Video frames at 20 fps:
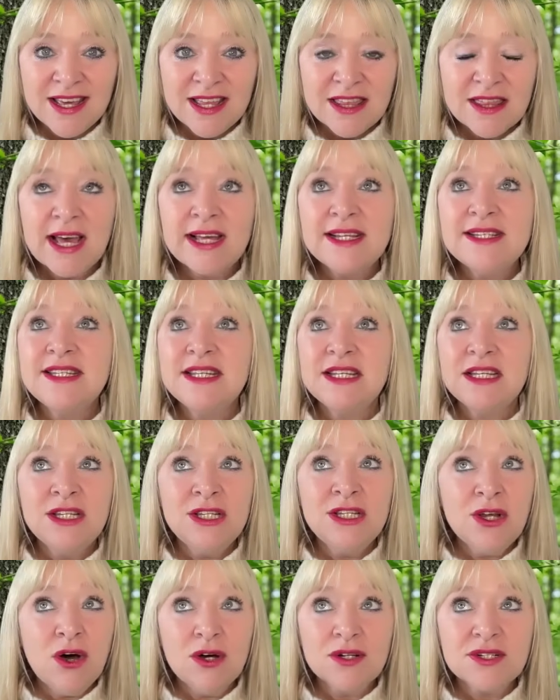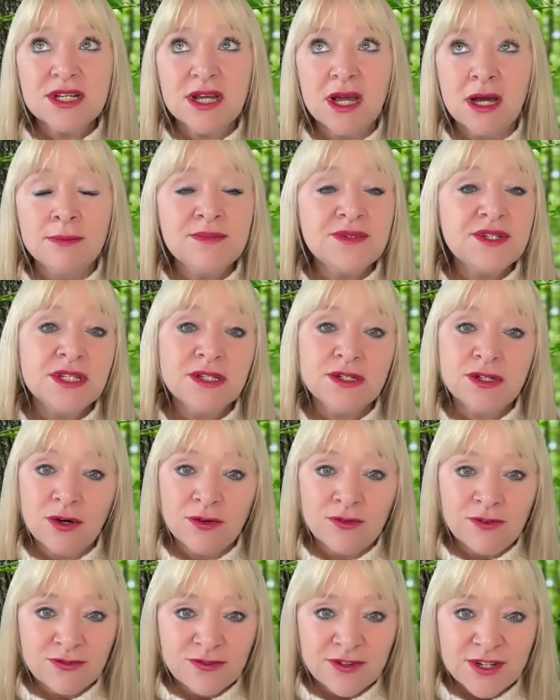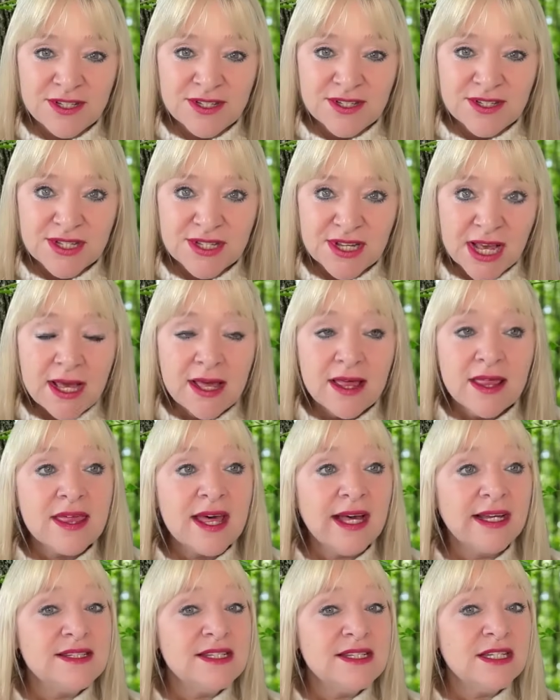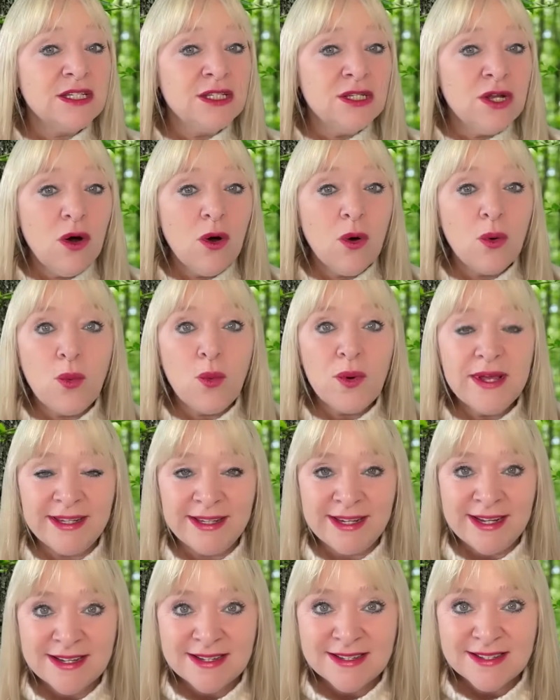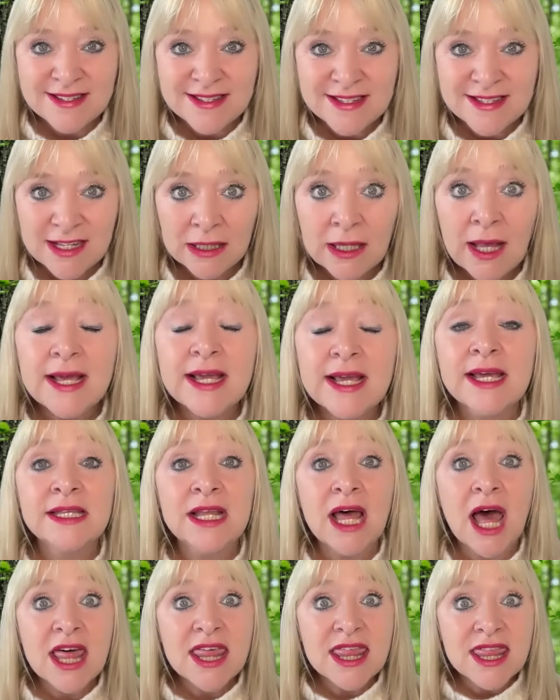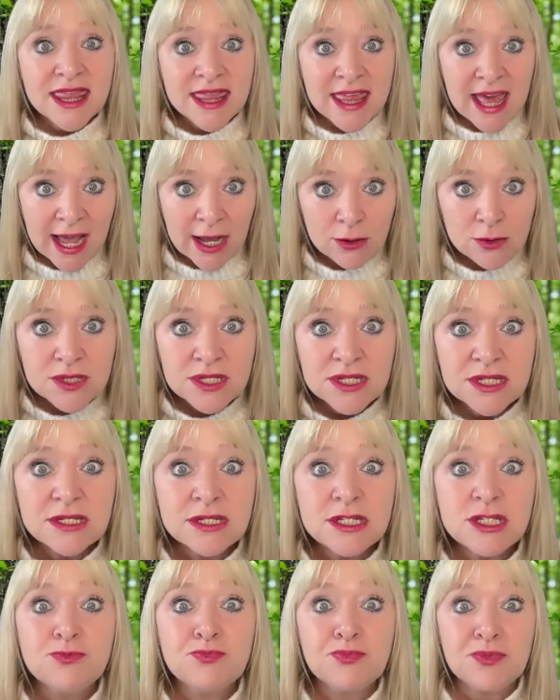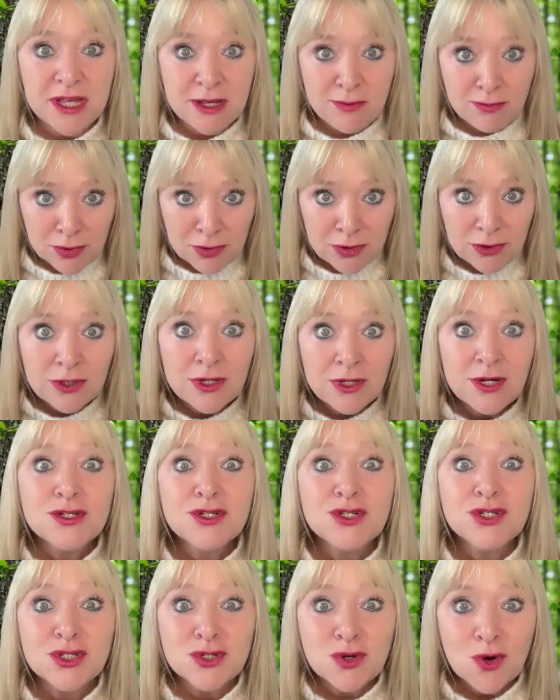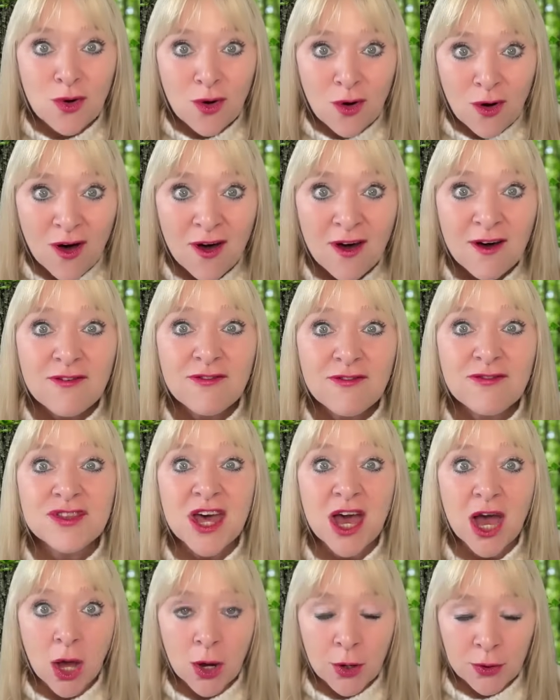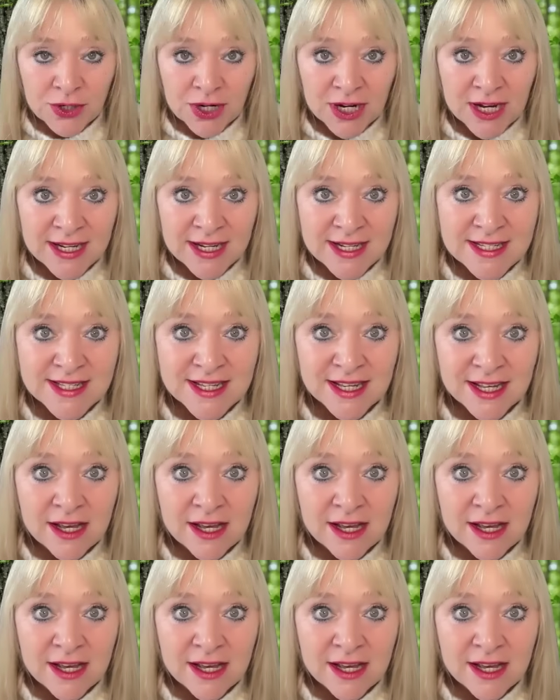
that did not come to the conference, that did not witness like 1,000 people saw for their own eyes.